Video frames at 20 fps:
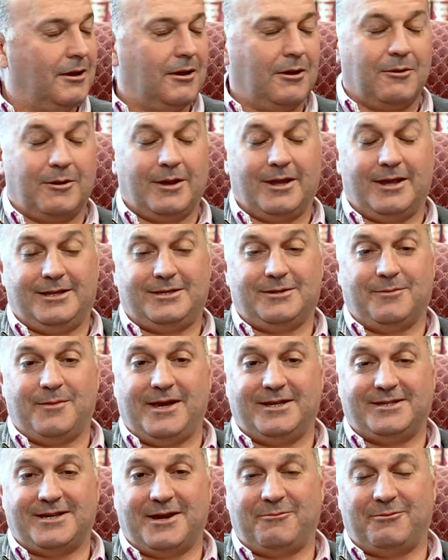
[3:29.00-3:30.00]
Well, it's
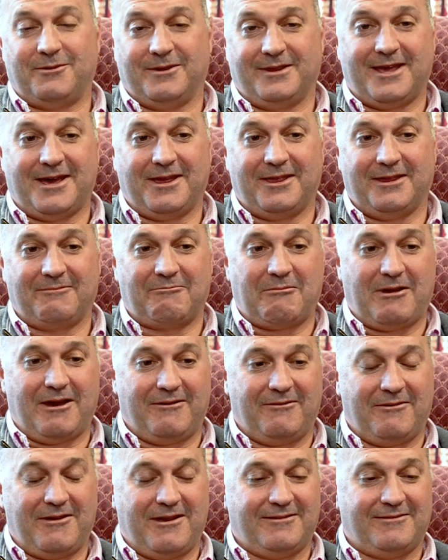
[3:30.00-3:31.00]
amazing.
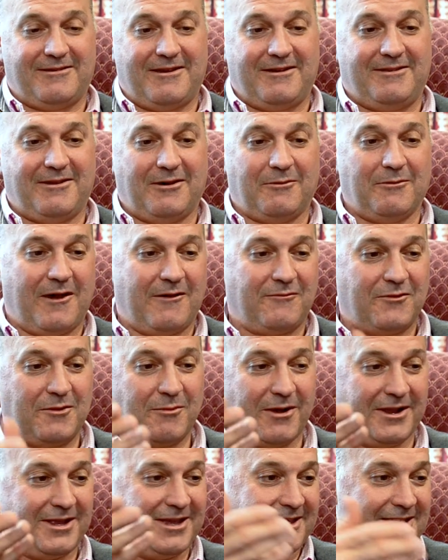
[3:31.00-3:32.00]
As I tell
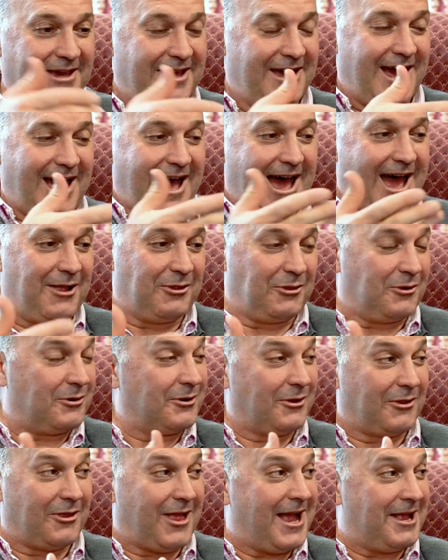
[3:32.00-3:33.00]
everybody, I
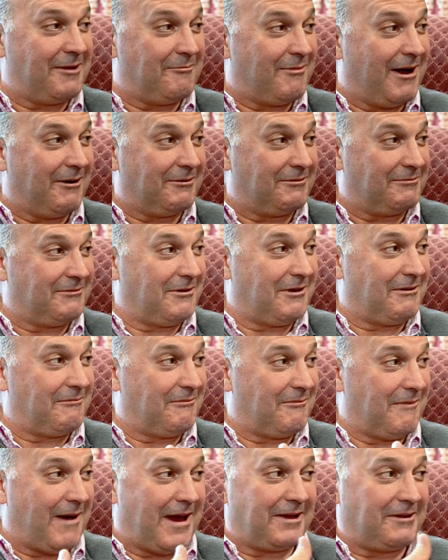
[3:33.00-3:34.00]
learn a lot about
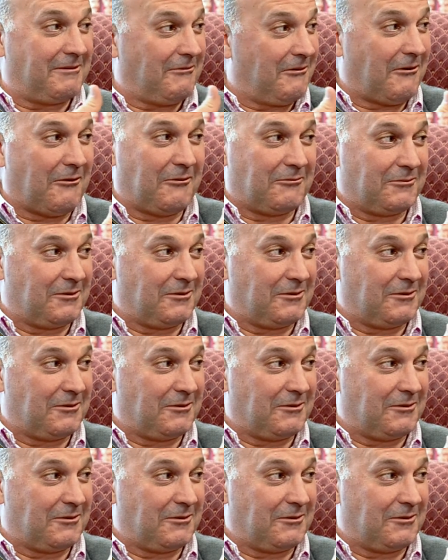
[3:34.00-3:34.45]
my own